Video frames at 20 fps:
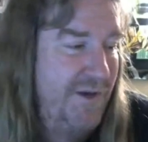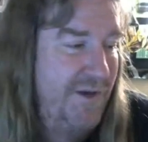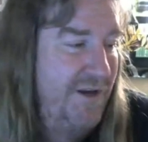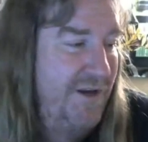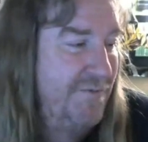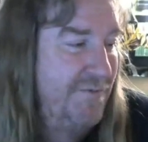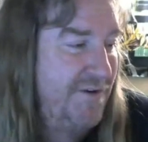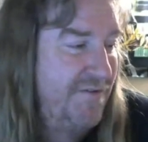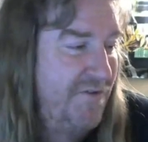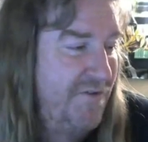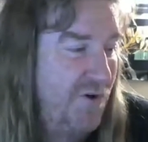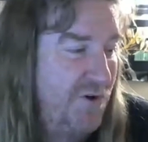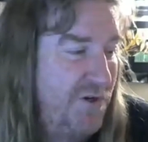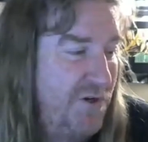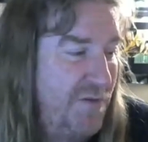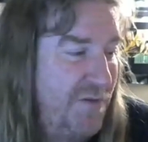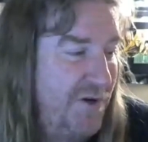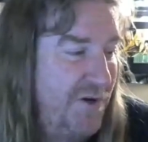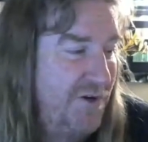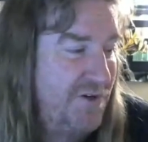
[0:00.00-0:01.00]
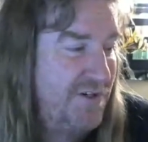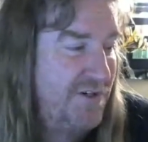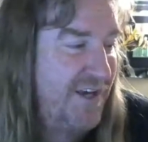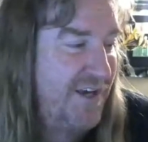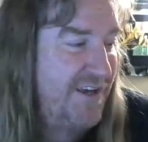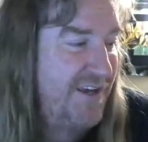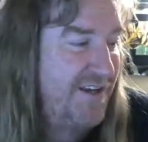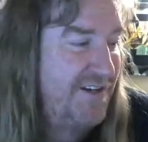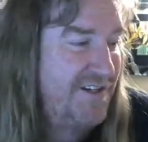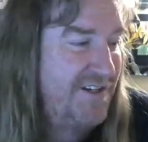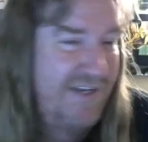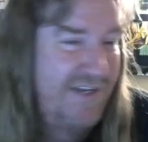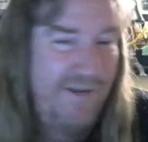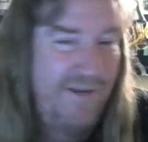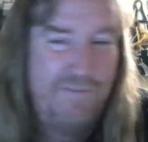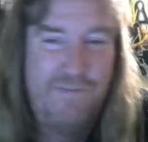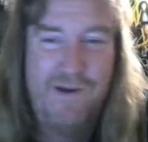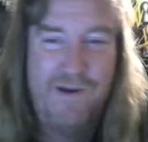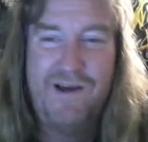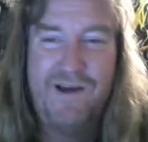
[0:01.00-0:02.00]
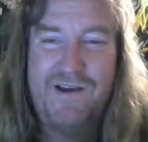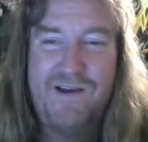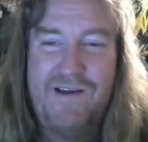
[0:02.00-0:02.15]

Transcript: difficulty, but you're taking a setback.